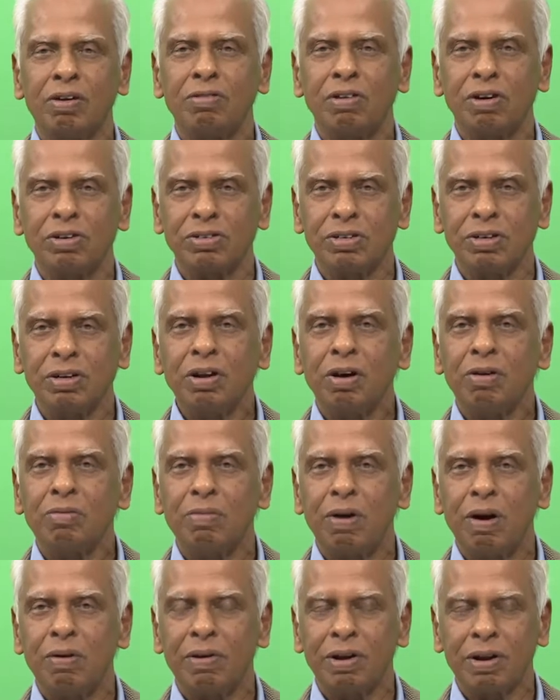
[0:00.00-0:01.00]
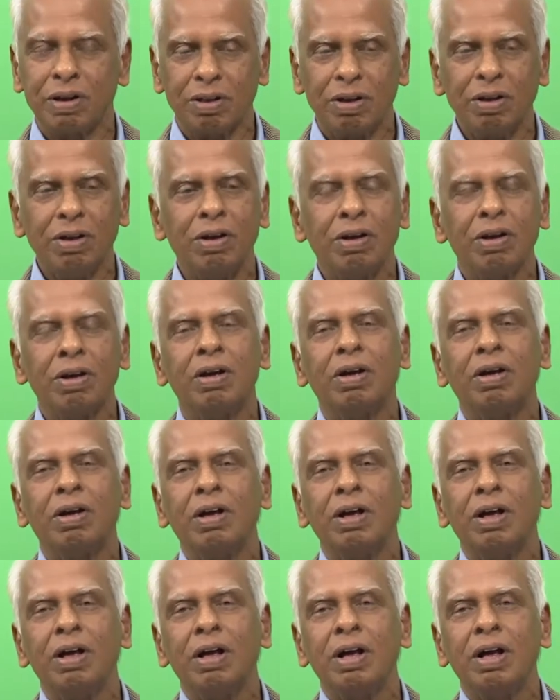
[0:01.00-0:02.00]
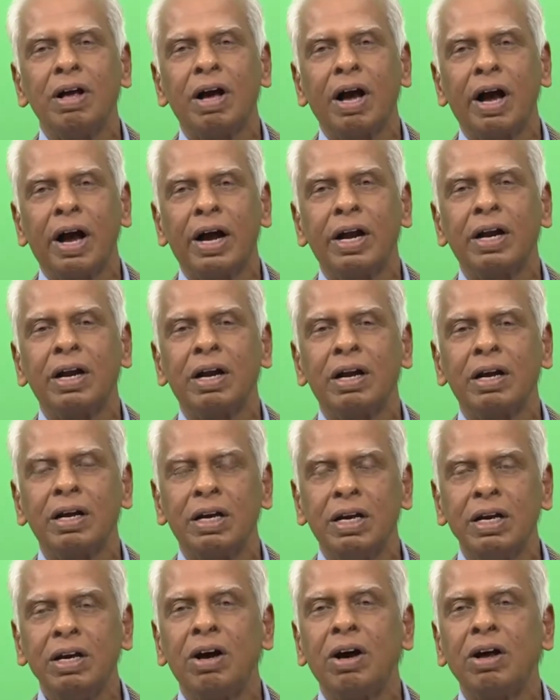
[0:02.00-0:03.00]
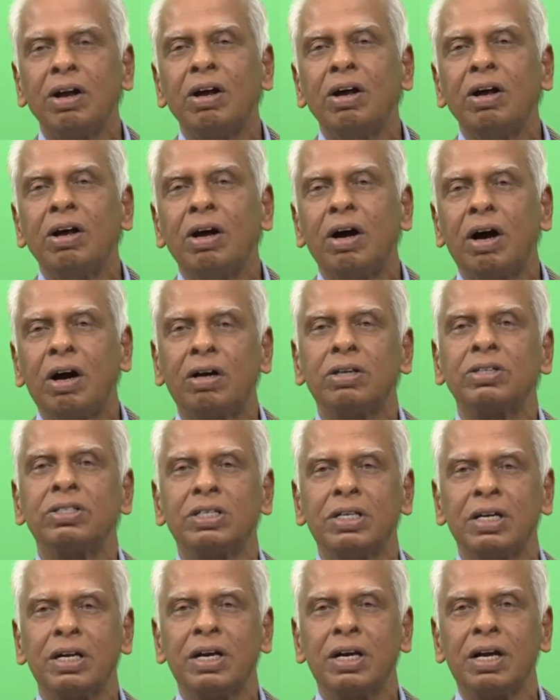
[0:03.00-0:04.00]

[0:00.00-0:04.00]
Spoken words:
version of Mahabharata, and here Agasti.